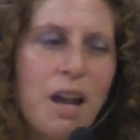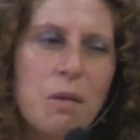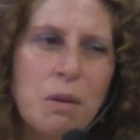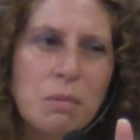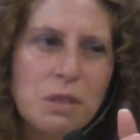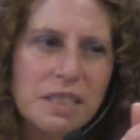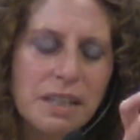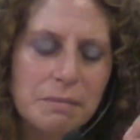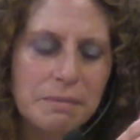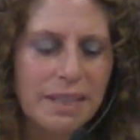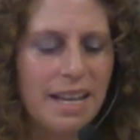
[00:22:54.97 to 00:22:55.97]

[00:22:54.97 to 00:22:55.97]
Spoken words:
I'm almost done.